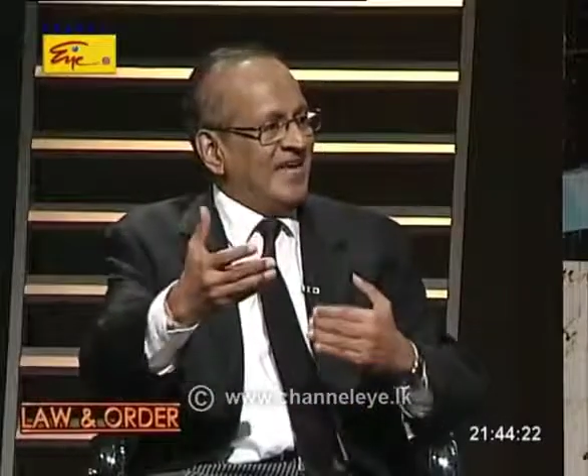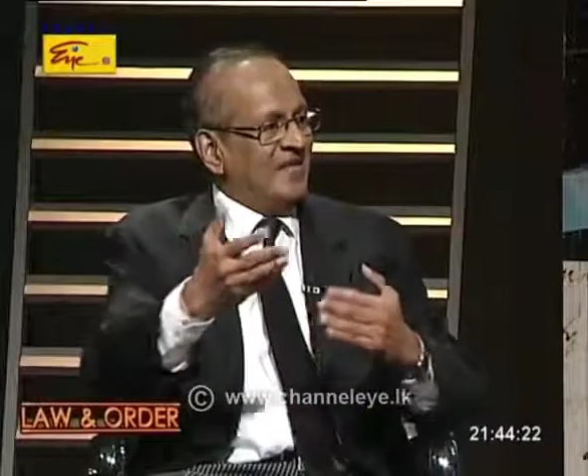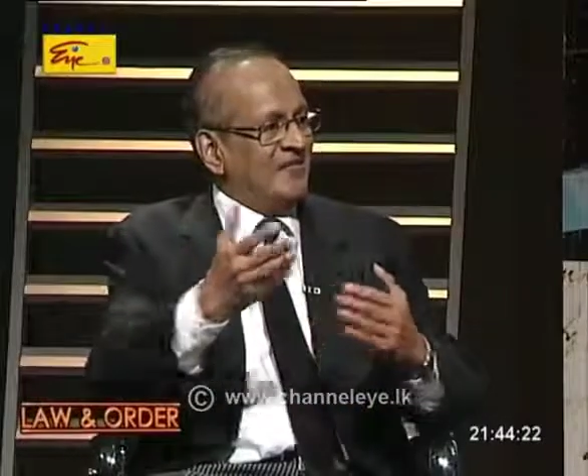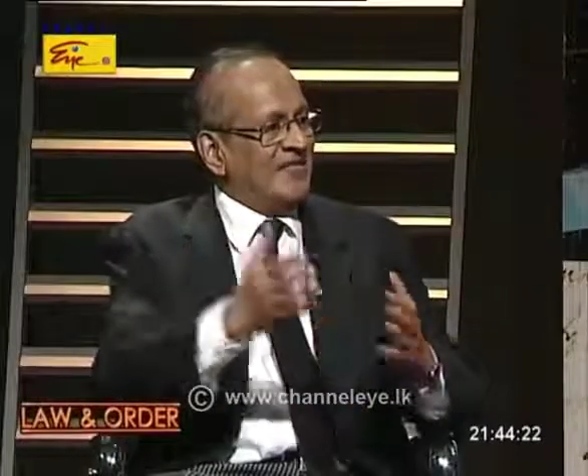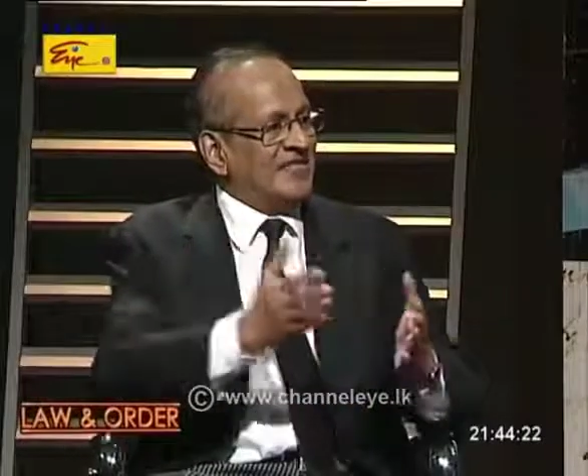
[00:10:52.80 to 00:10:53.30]

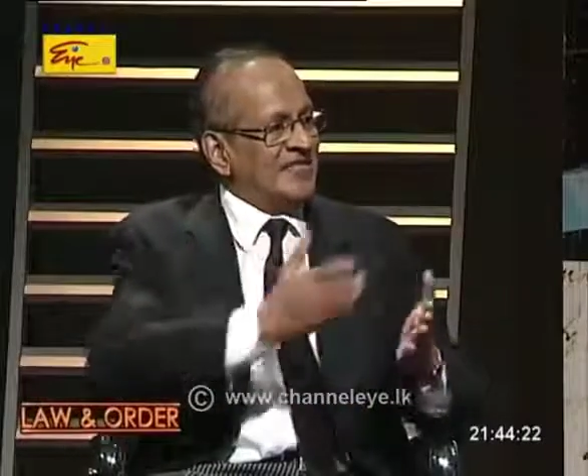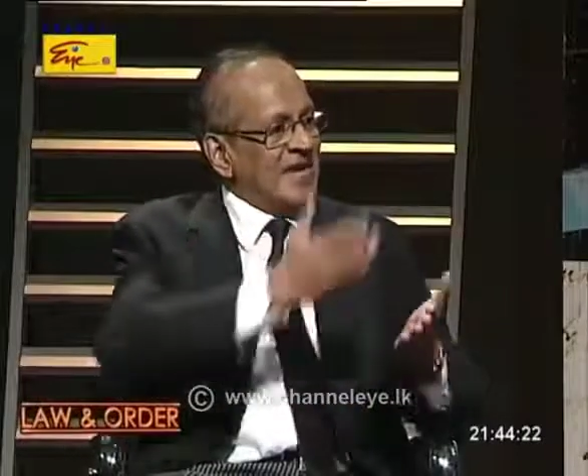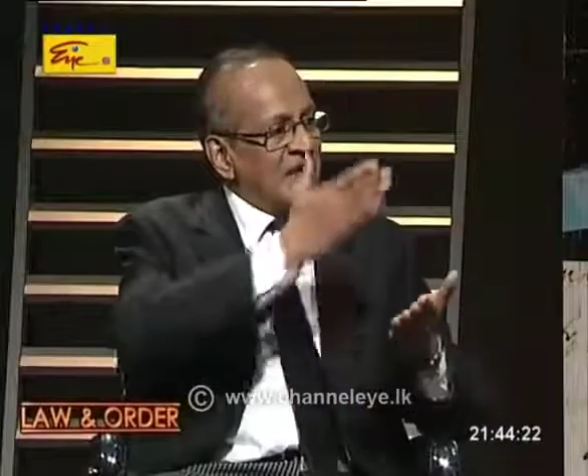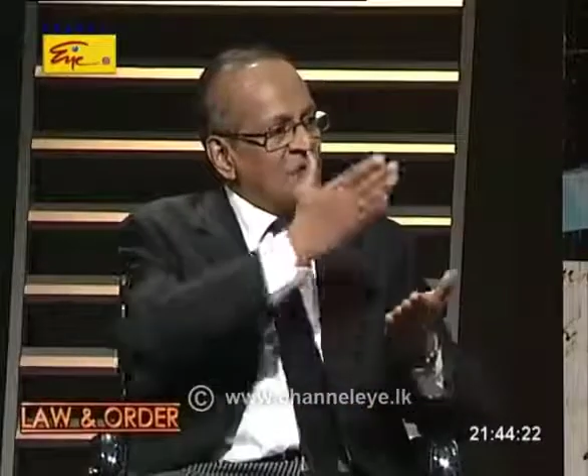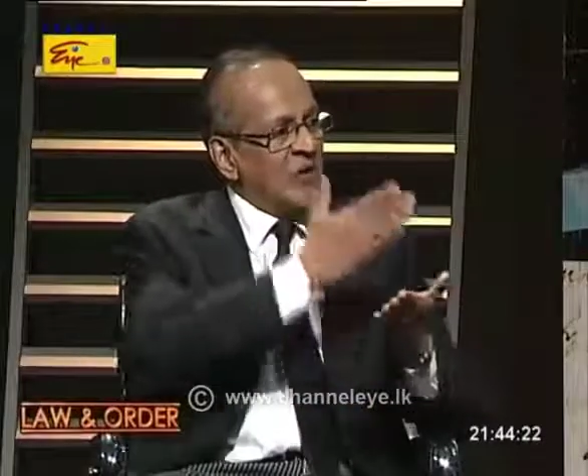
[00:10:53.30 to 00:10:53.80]
evidence
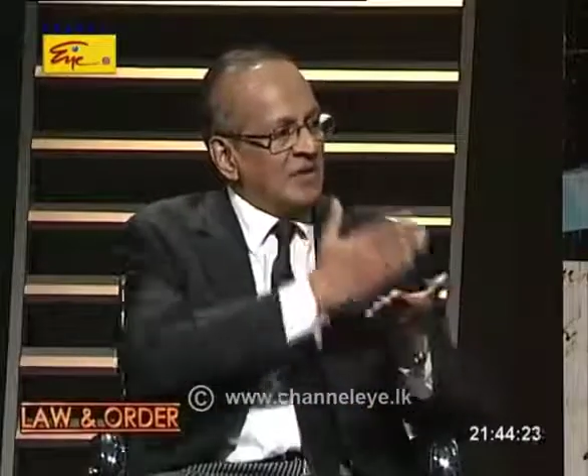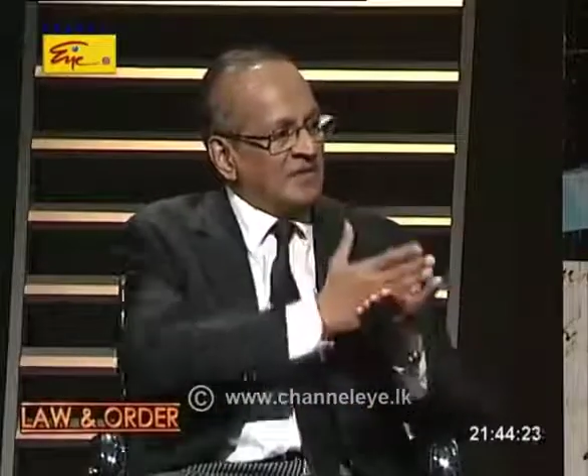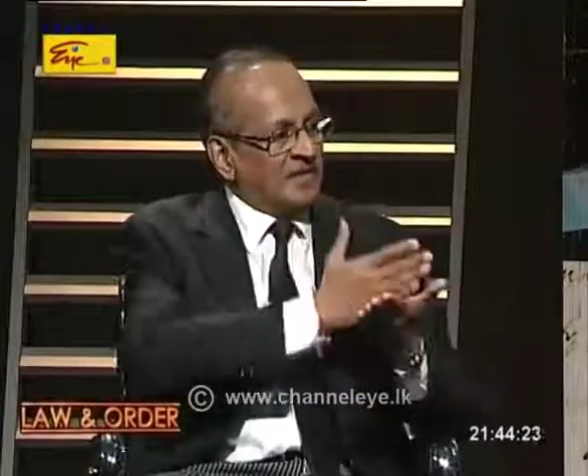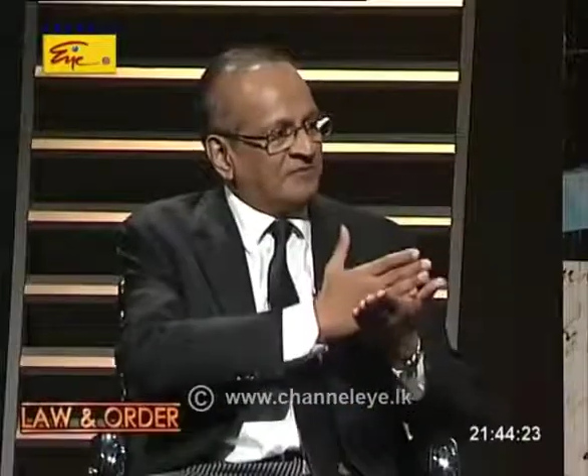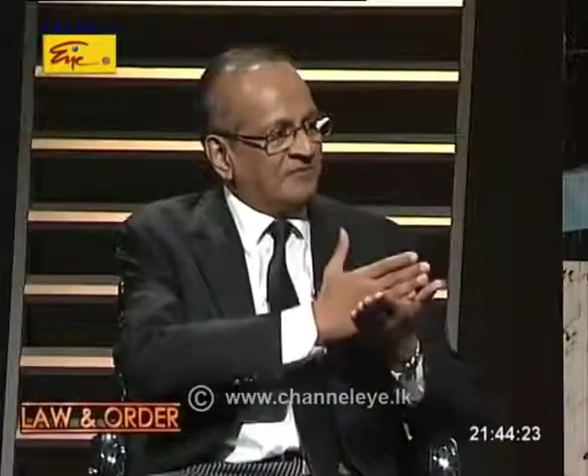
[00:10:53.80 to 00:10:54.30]

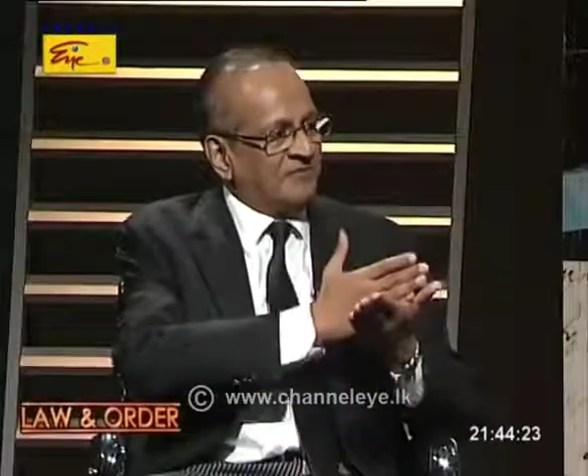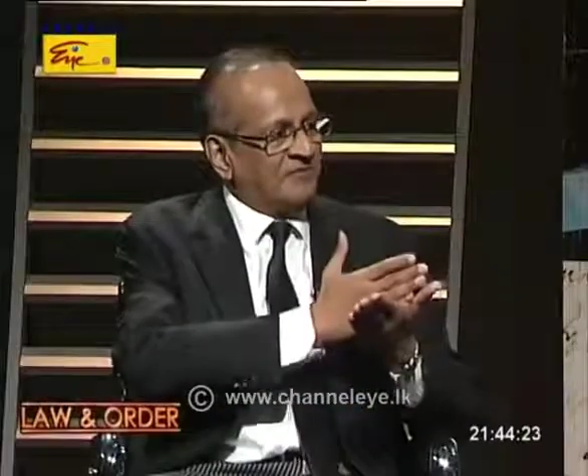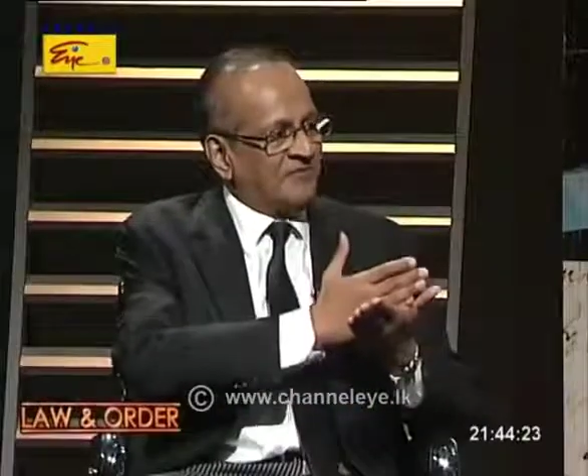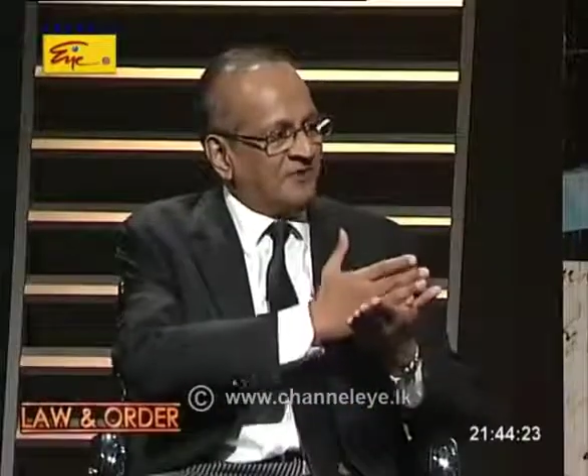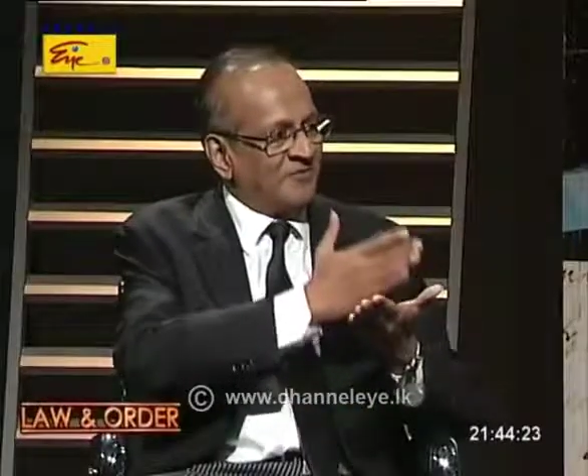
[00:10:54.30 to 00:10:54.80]
verbatim
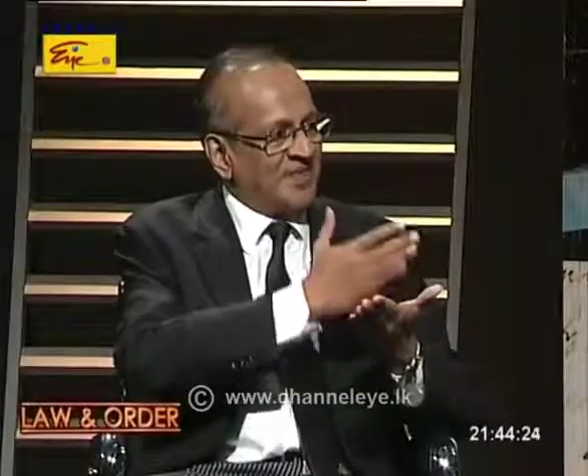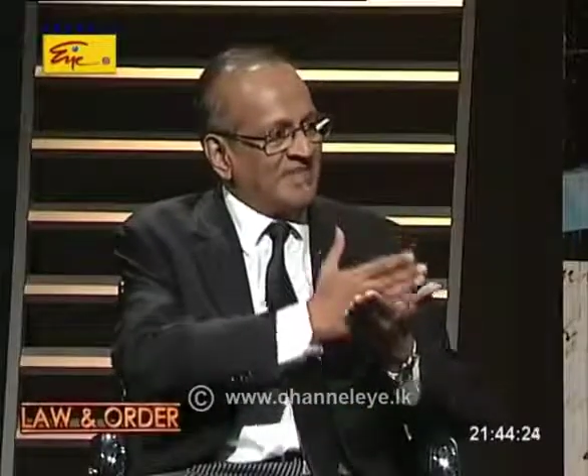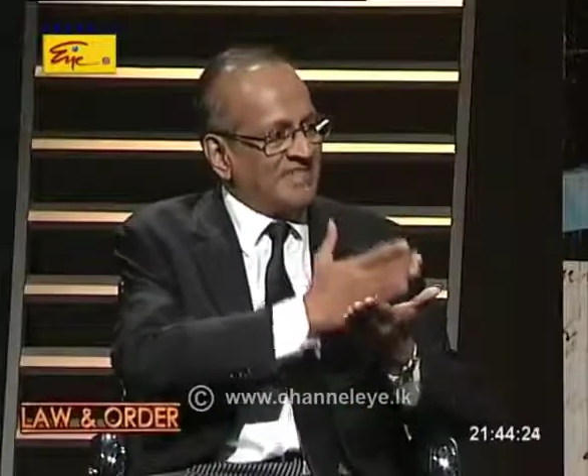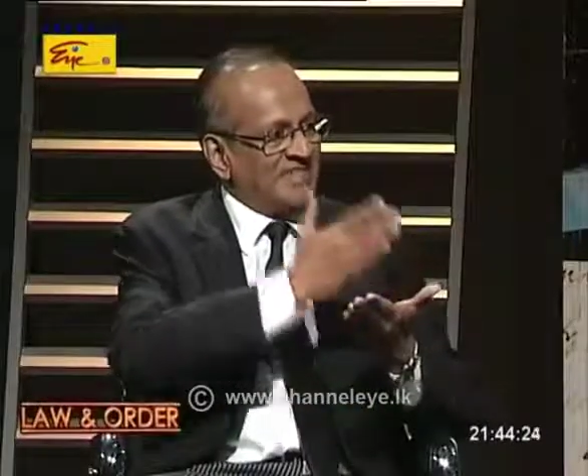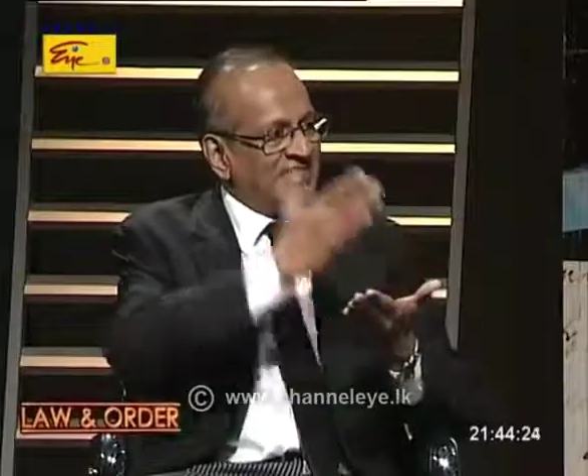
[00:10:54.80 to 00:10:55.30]
from the
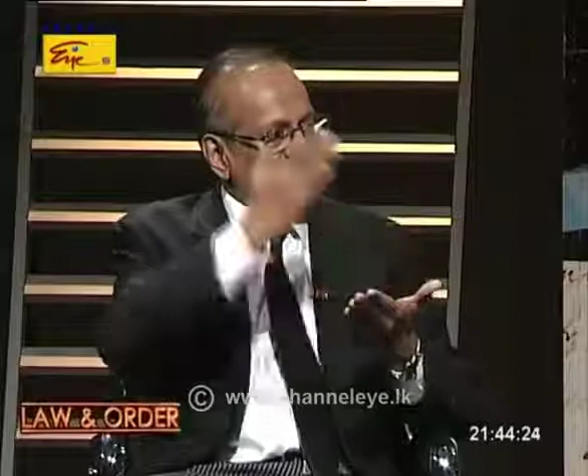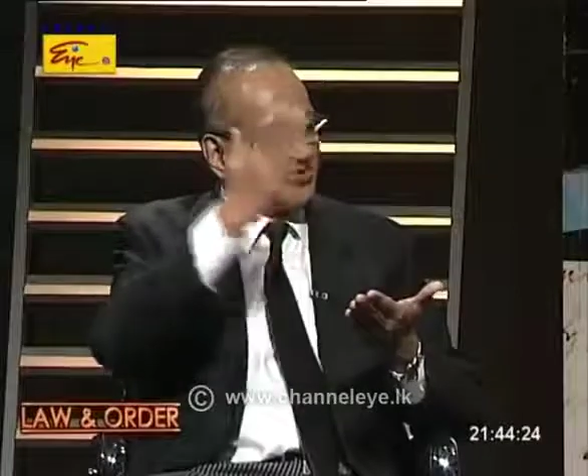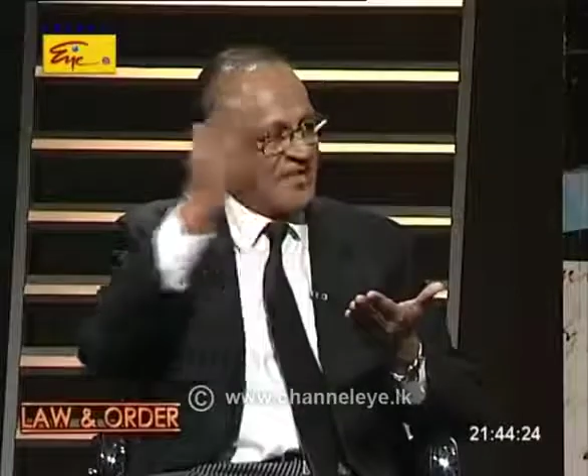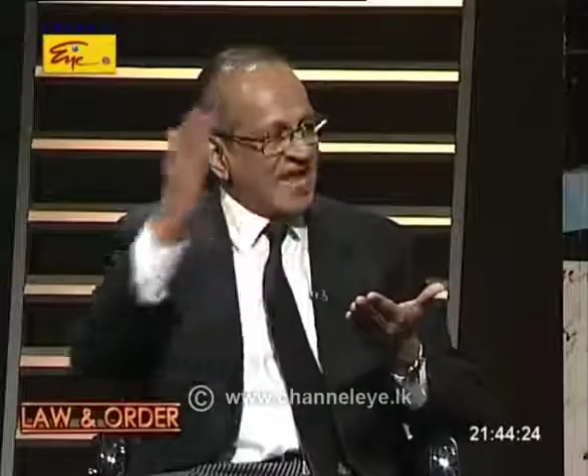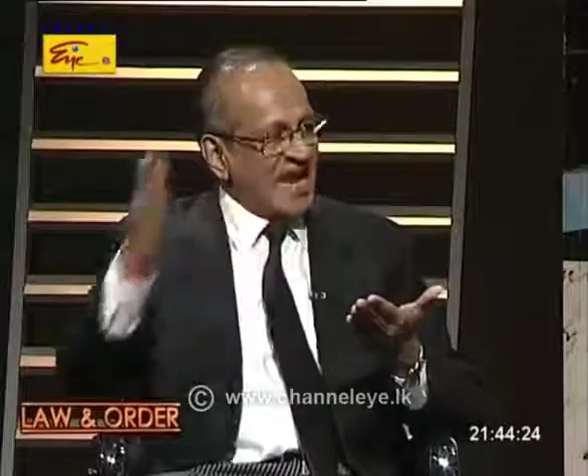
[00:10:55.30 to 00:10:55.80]

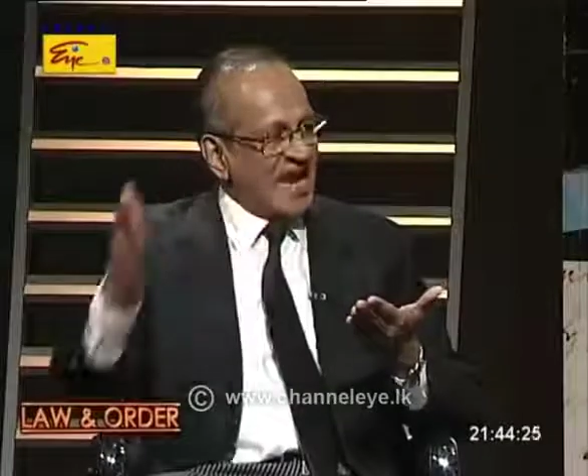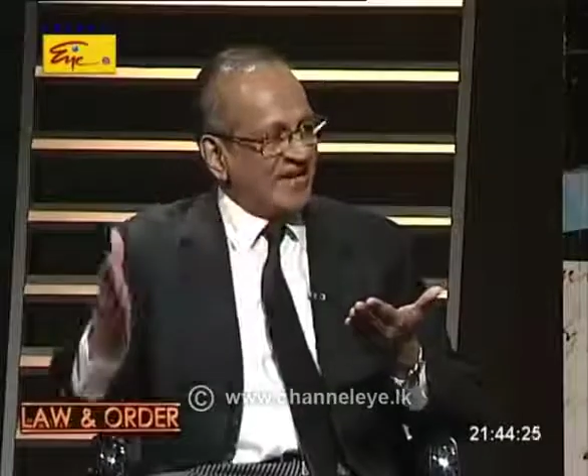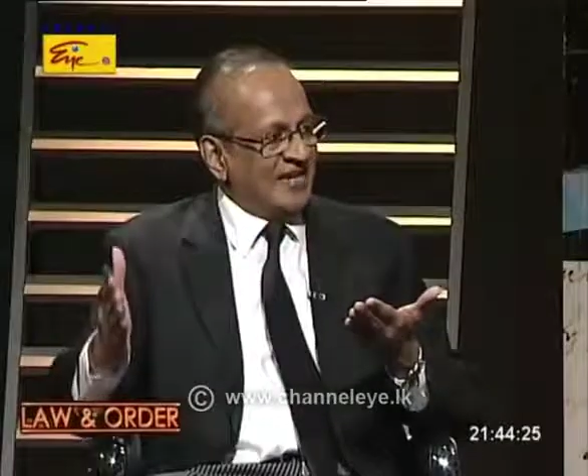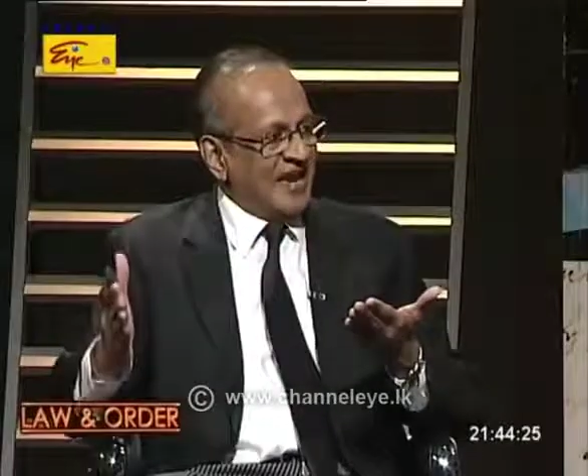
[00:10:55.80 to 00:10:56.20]
incident to the end.